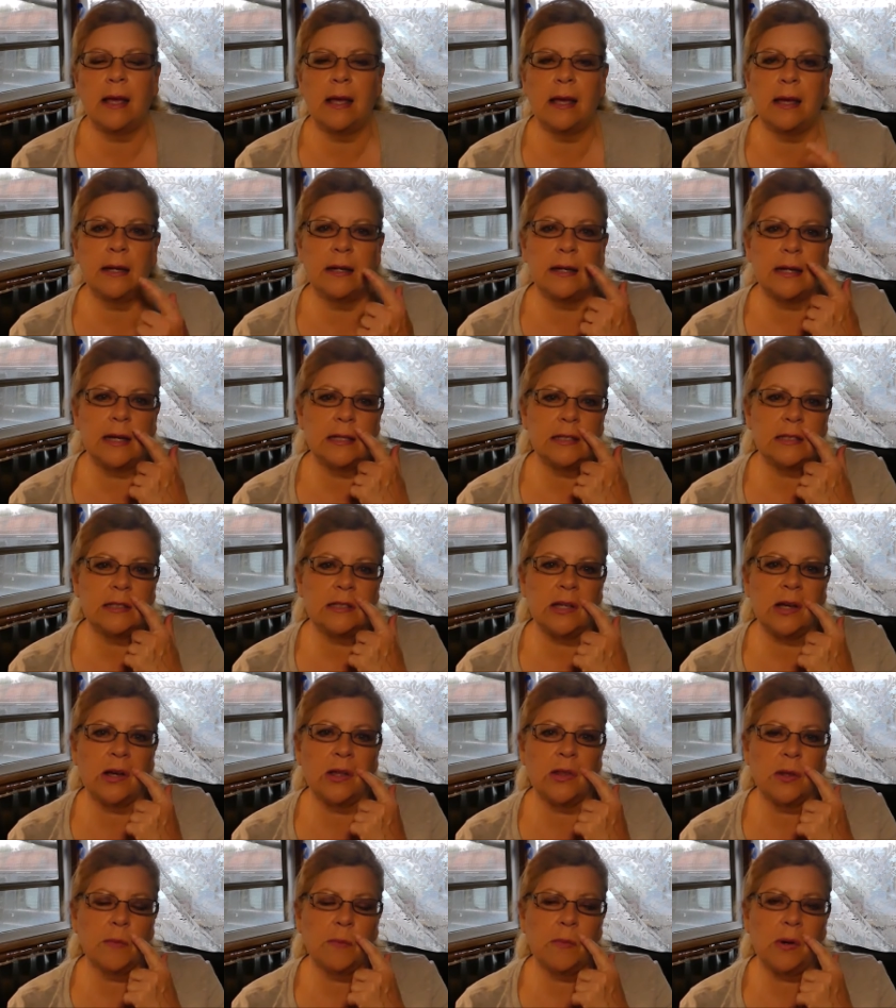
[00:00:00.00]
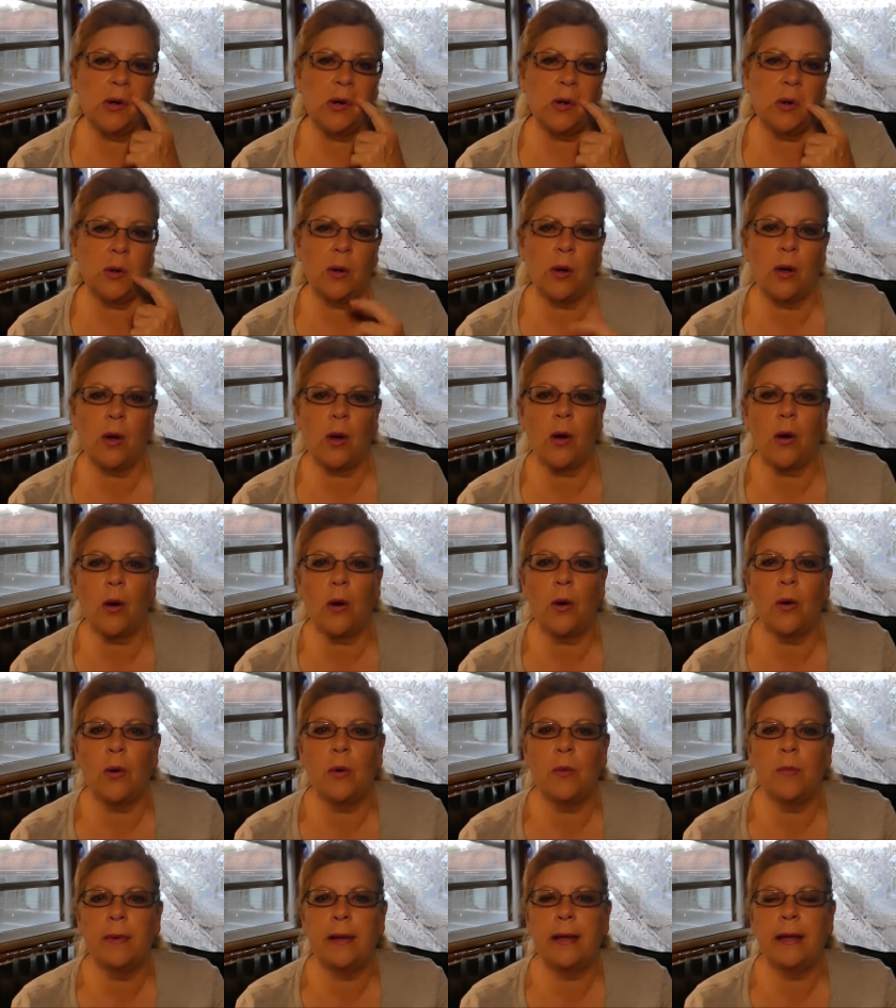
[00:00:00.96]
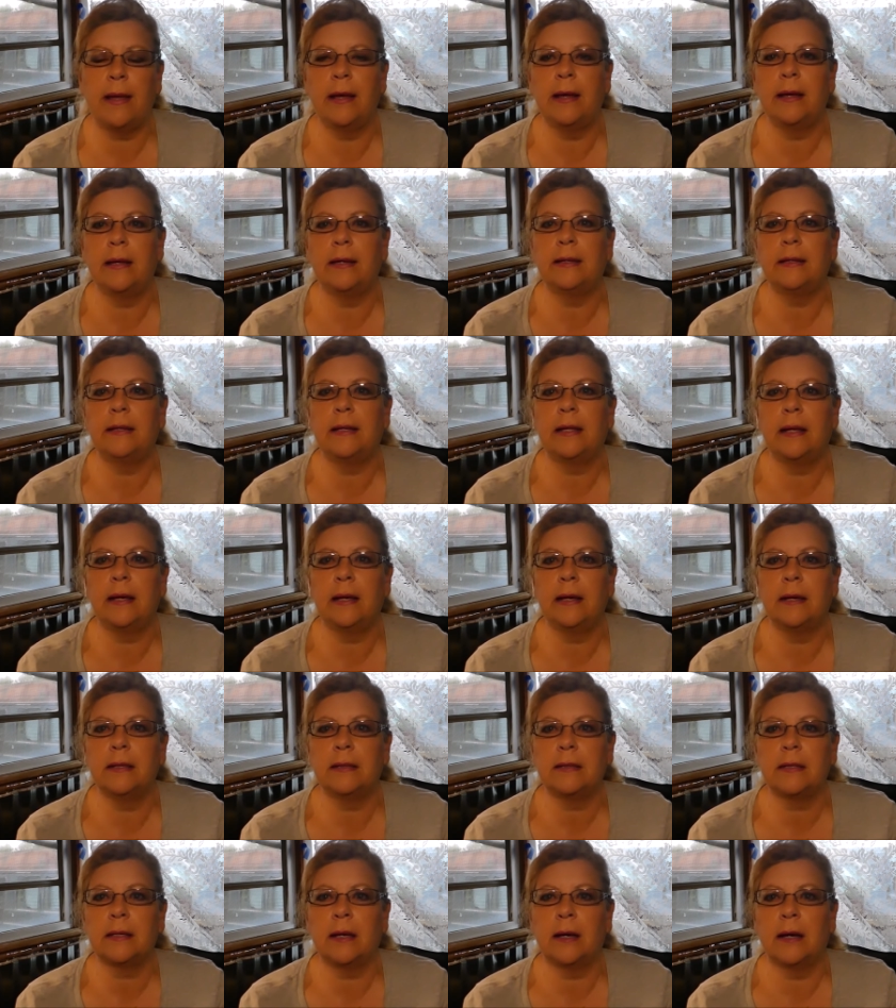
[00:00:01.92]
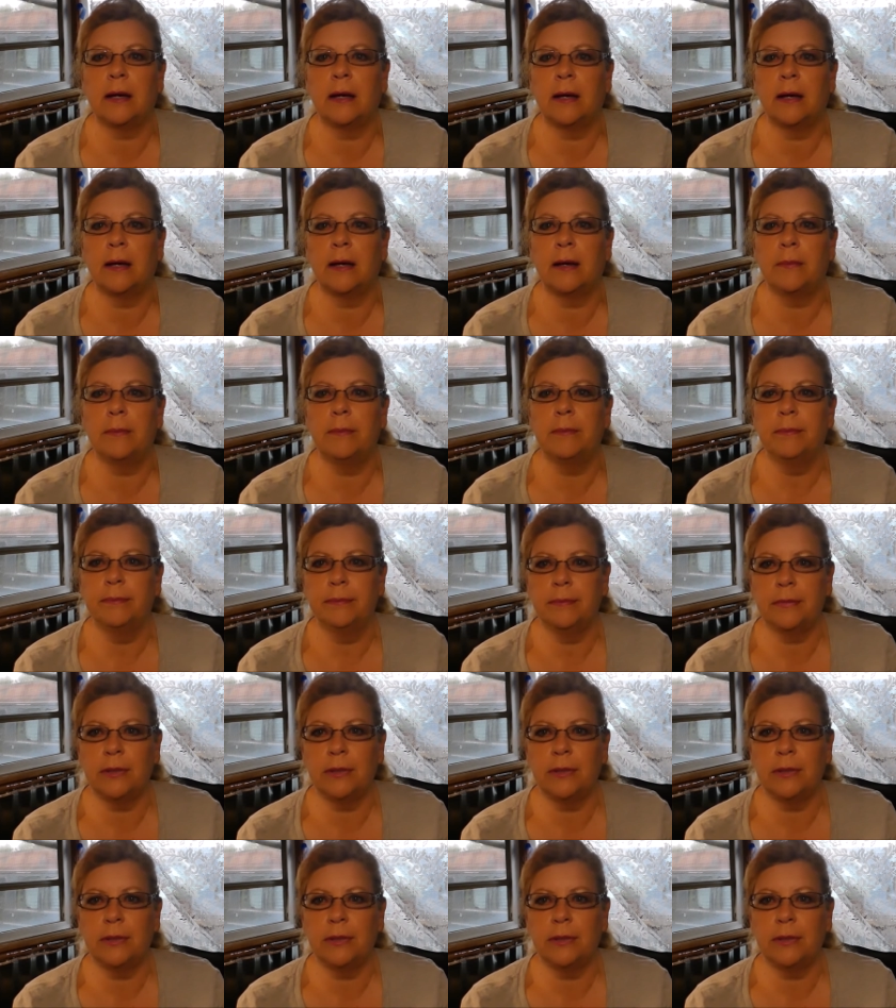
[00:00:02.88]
and I sell the motorhome and get a